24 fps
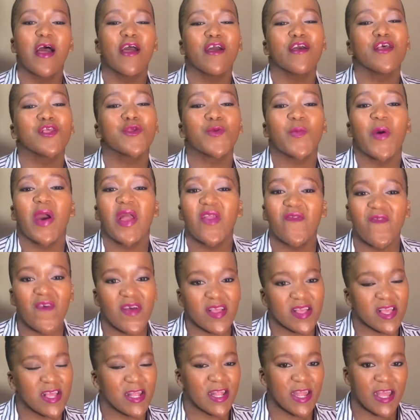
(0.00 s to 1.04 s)
It's quite
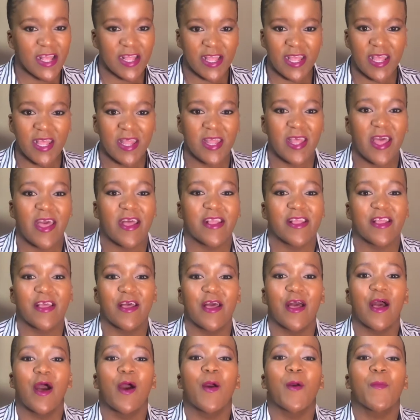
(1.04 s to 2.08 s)
fascinating that
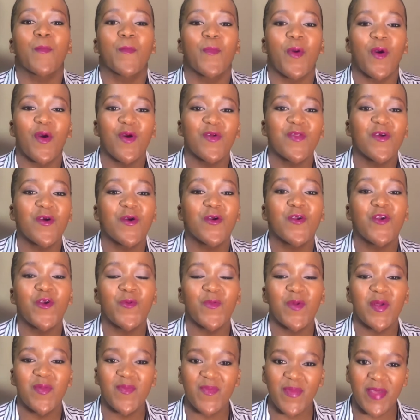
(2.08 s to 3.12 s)
both
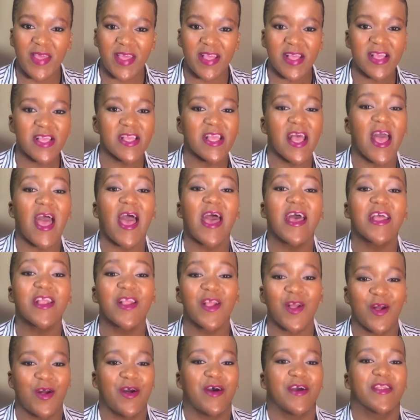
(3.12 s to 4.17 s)
human beings and
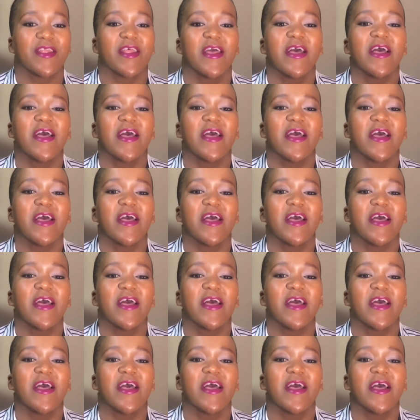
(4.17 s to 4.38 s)
God